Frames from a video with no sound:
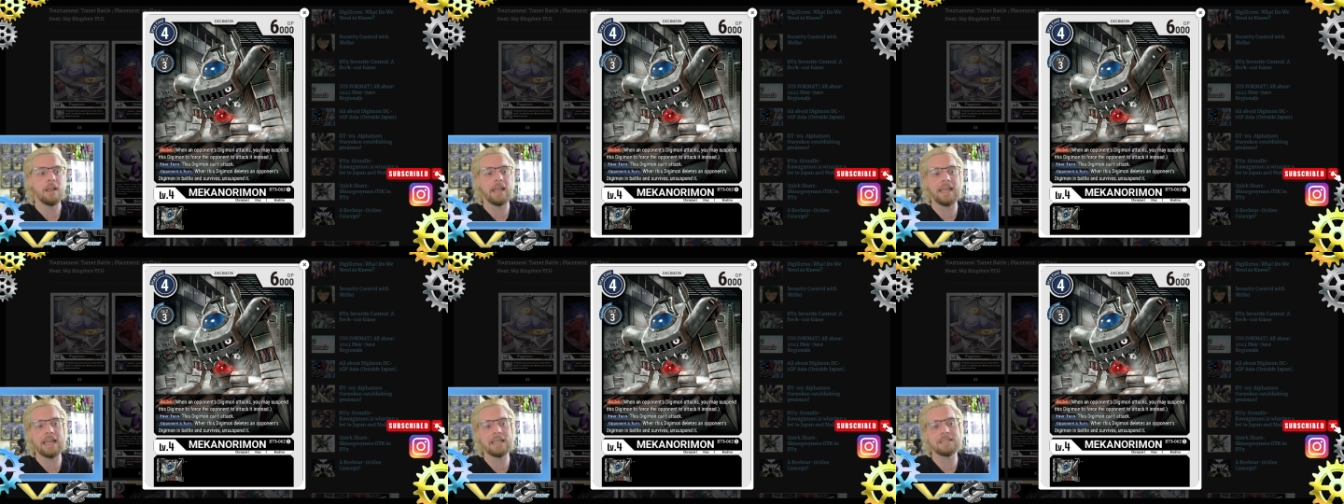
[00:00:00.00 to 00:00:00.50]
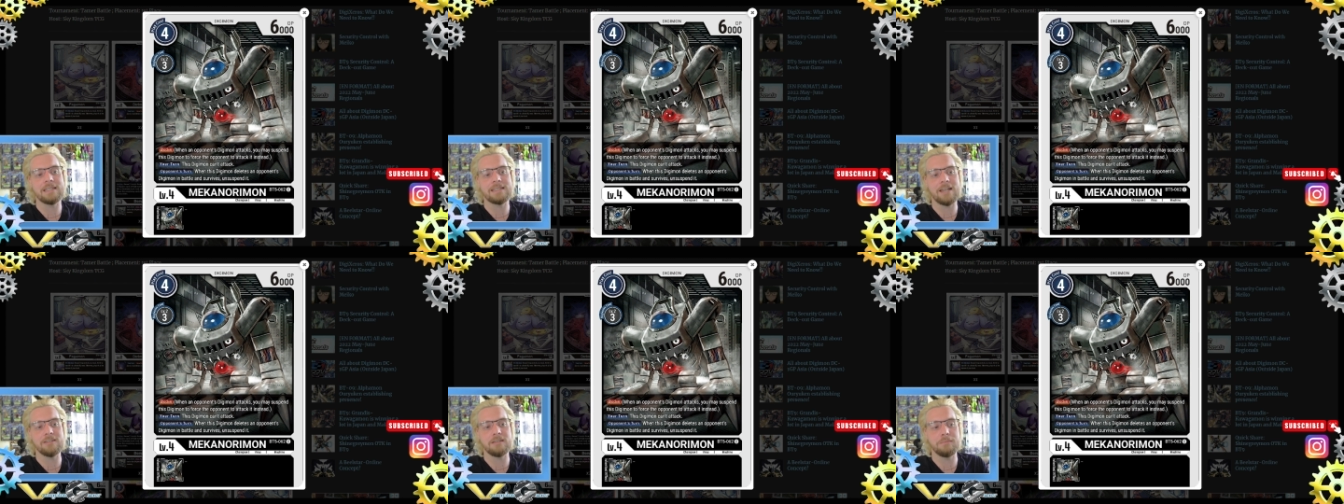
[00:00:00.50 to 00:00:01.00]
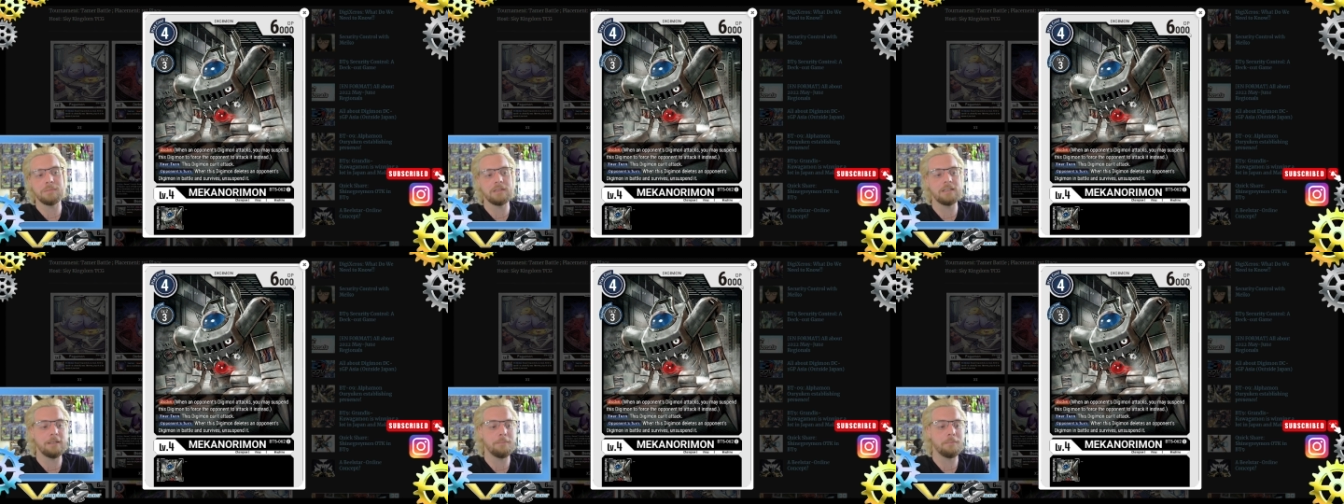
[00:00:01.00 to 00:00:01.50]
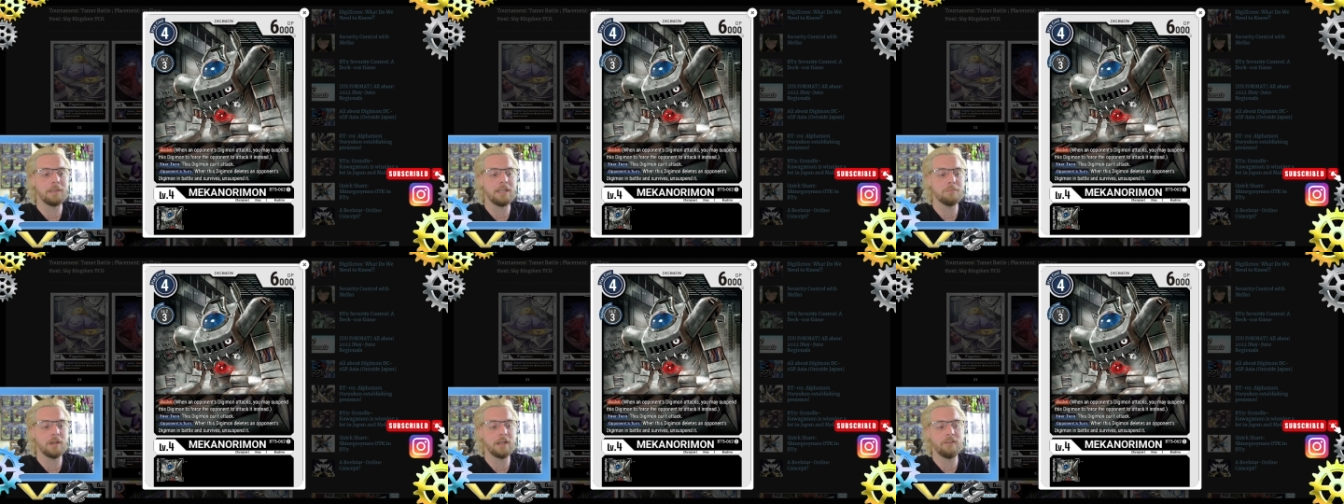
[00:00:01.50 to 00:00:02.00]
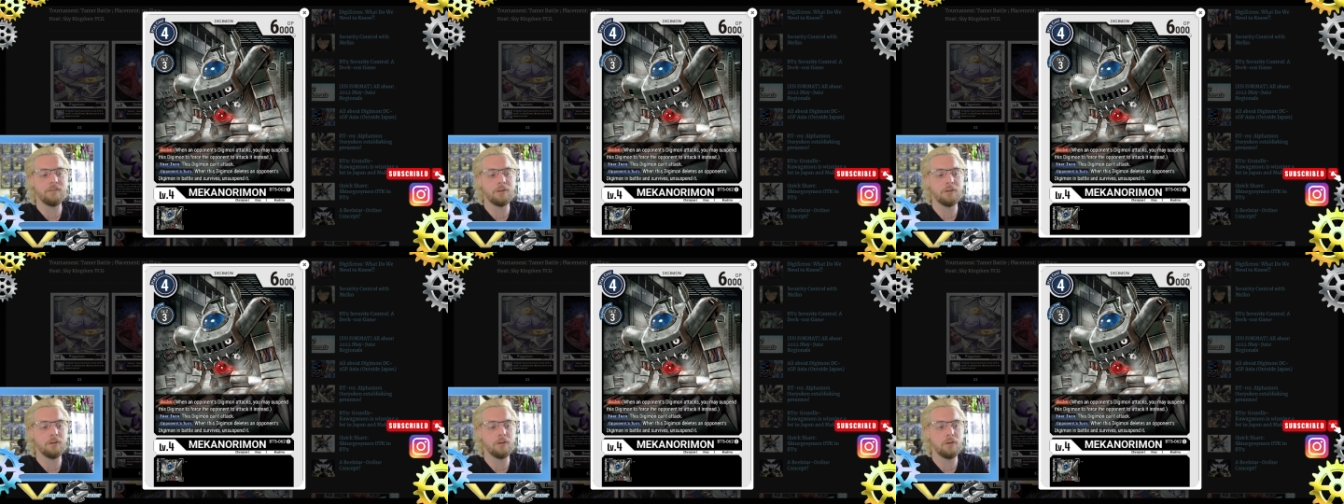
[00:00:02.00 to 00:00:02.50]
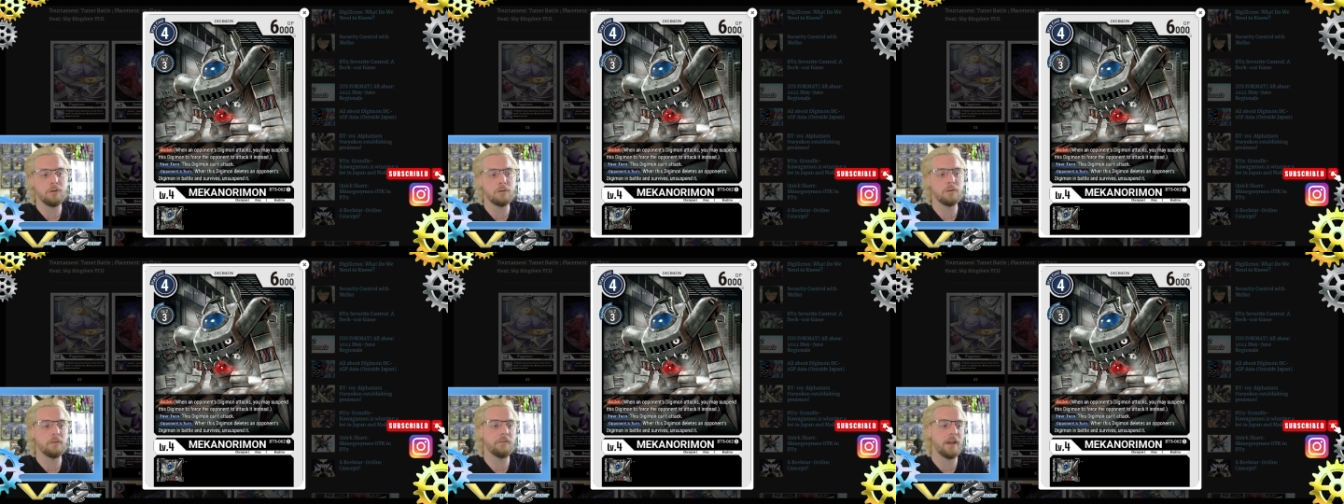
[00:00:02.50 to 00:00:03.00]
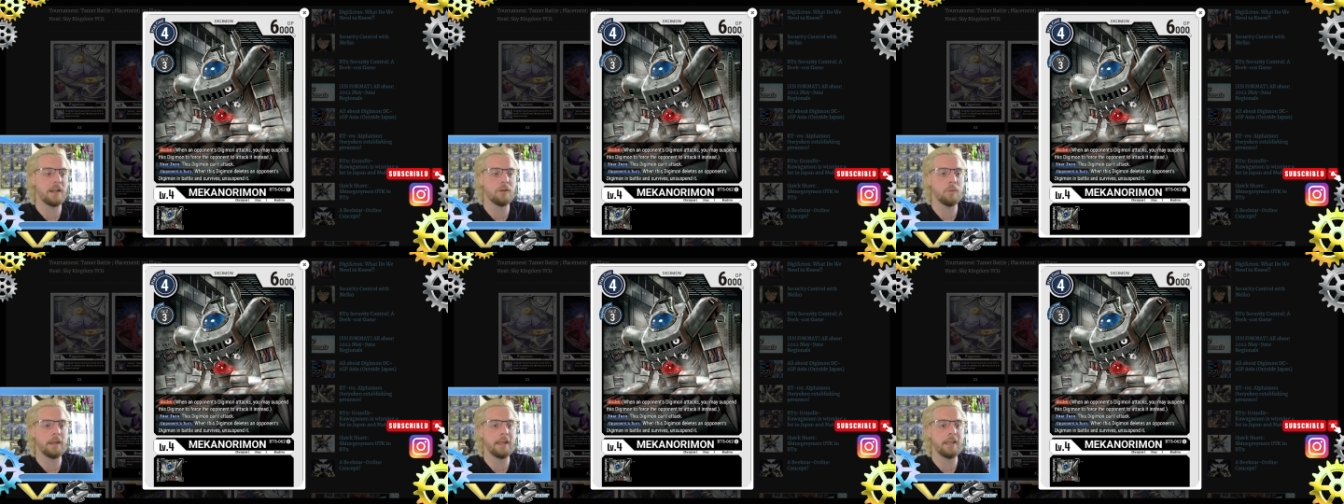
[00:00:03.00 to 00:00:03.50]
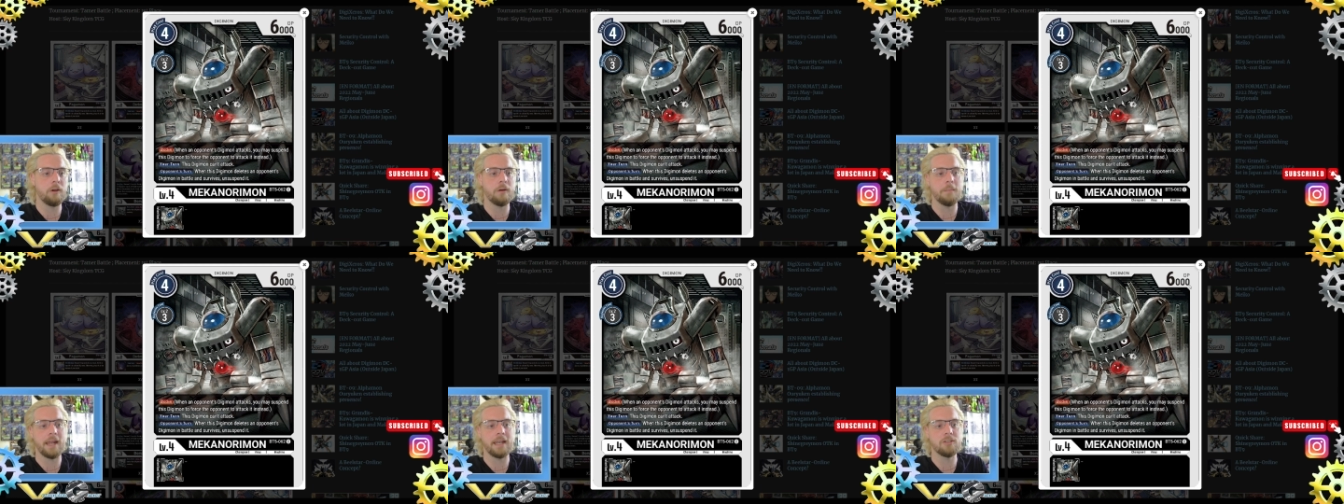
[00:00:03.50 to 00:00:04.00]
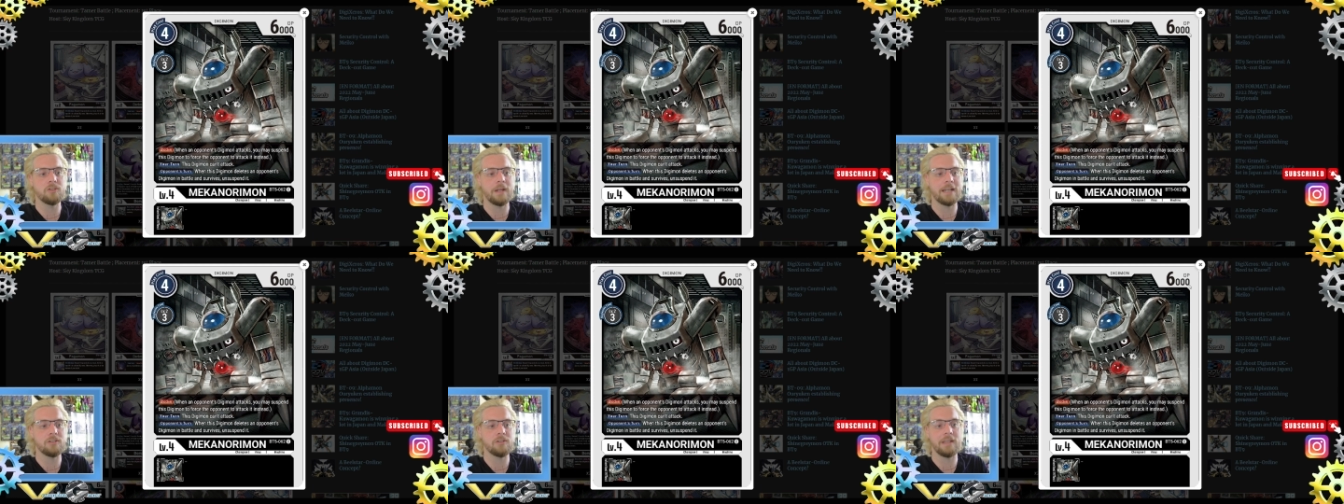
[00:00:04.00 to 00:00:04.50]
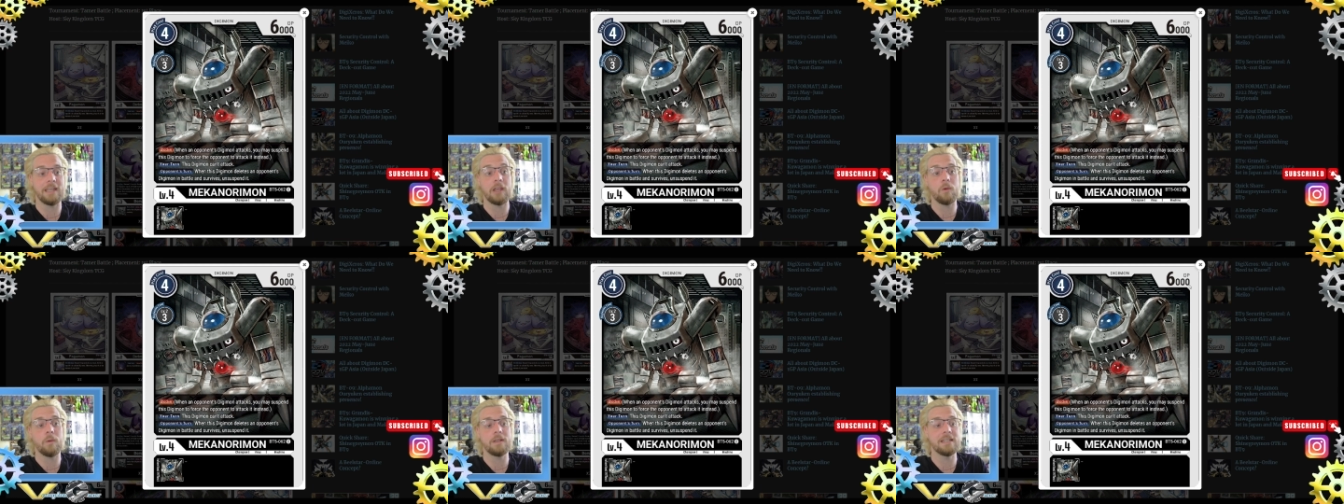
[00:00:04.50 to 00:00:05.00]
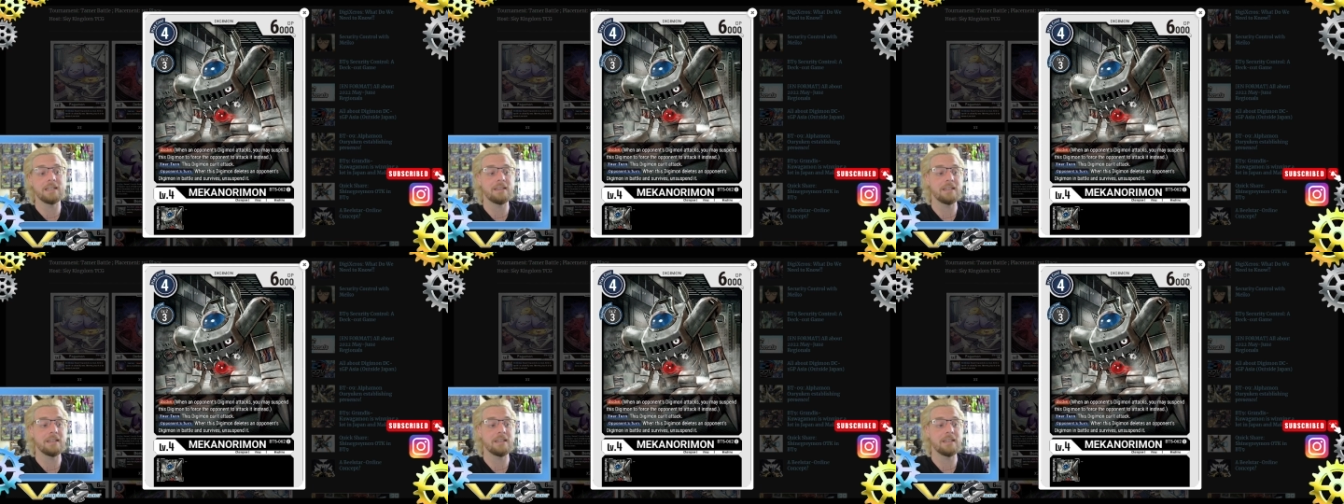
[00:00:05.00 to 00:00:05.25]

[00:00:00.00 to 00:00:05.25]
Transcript: It has 6,000 DP, but if you find a way or manage to actually increase it,